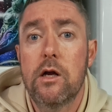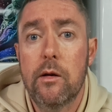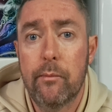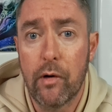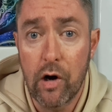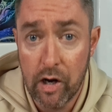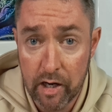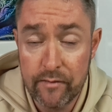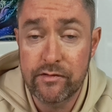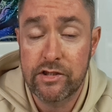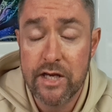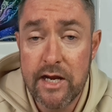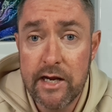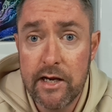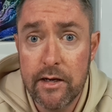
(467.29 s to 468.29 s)
But I've
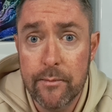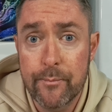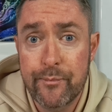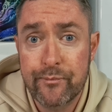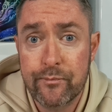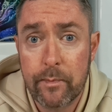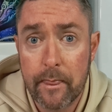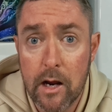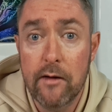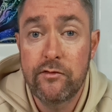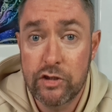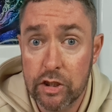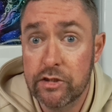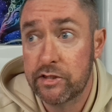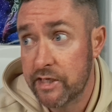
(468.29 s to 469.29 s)

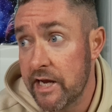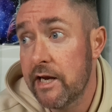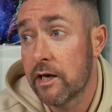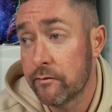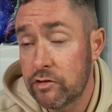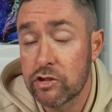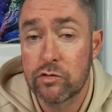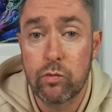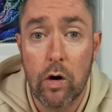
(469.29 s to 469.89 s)
just